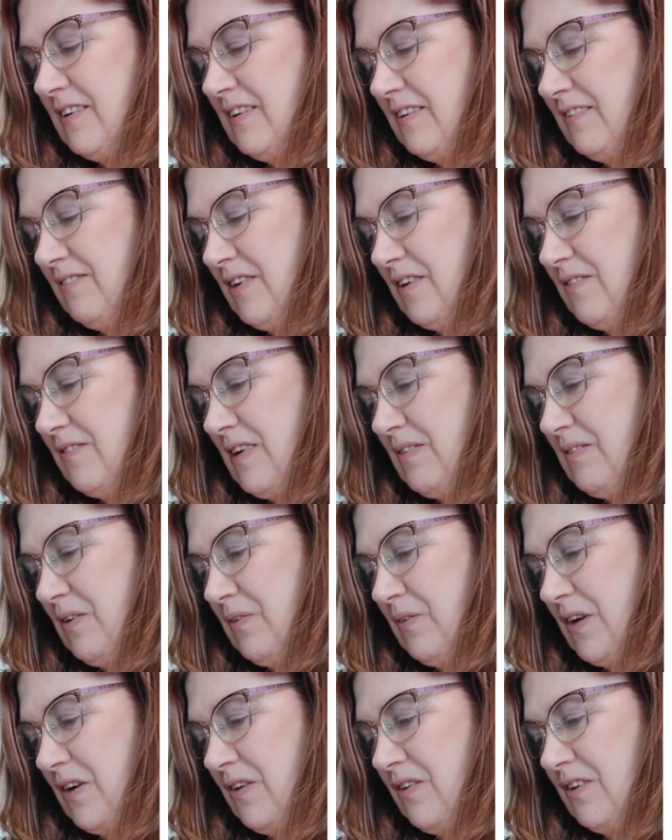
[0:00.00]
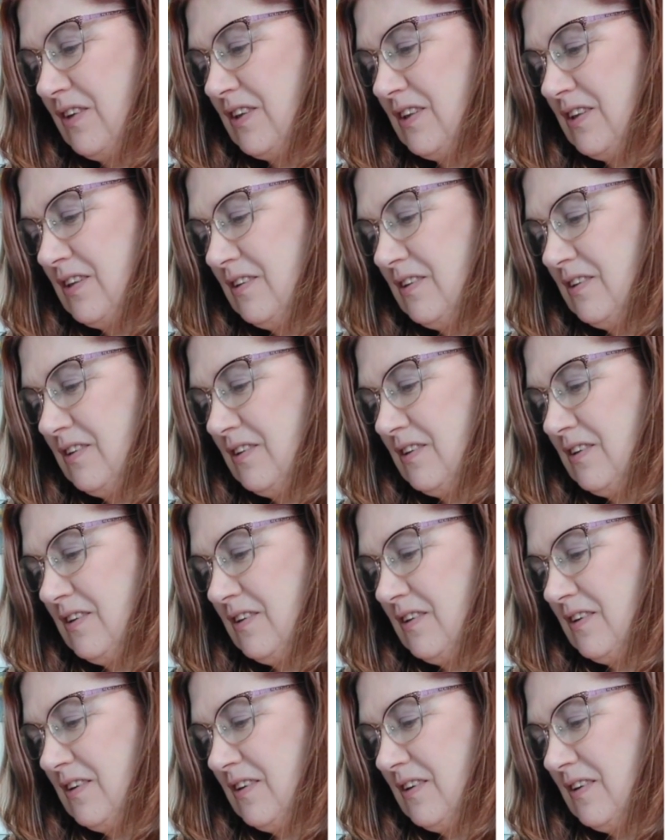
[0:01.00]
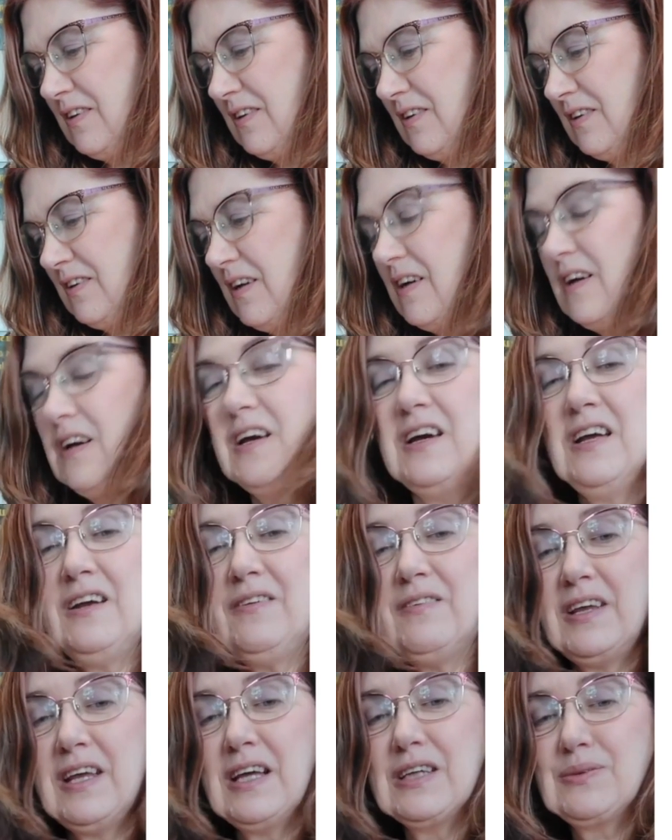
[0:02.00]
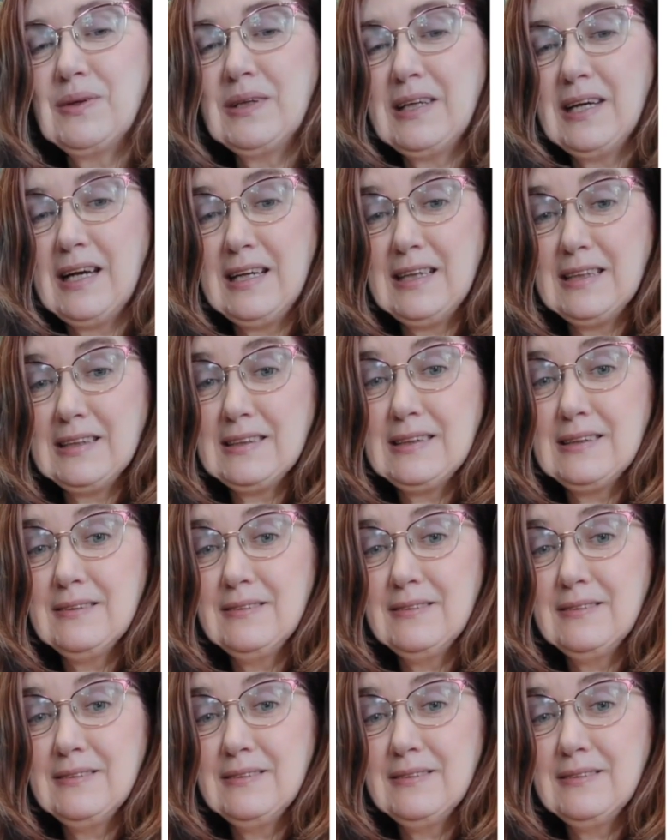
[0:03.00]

Well, maybe we aren't. Anyway, that's what that is.